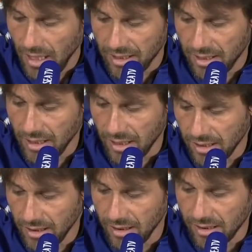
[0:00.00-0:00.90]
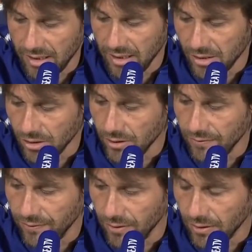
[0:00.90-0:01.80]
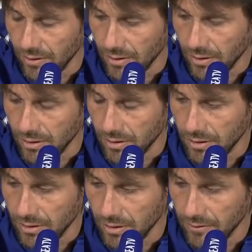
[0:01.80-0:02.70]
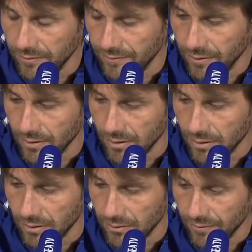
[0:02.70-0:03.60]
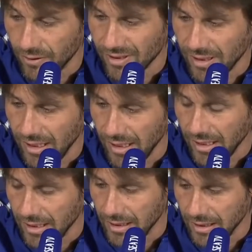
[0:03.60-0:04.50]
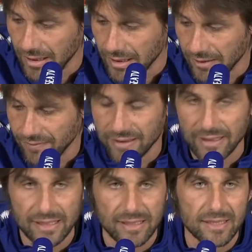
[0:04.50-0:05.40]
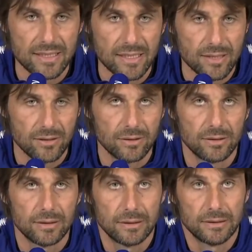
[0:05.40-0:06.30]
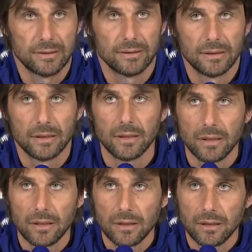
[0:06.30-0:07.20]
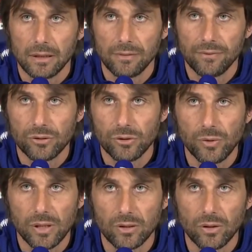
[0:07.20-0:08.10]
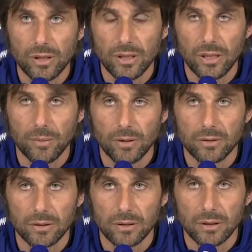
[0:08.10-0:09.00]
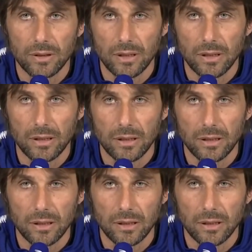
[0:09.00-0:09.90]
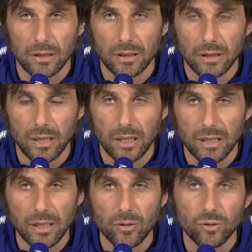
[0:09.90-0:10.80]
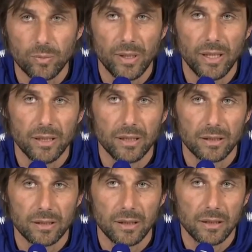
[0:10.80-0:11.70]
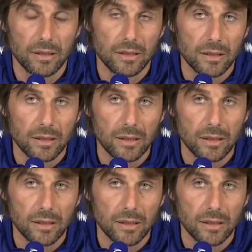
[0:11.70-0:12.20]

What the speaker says: I think this season for Salah is a fantastic season, and for sure we are talking about a really good player, and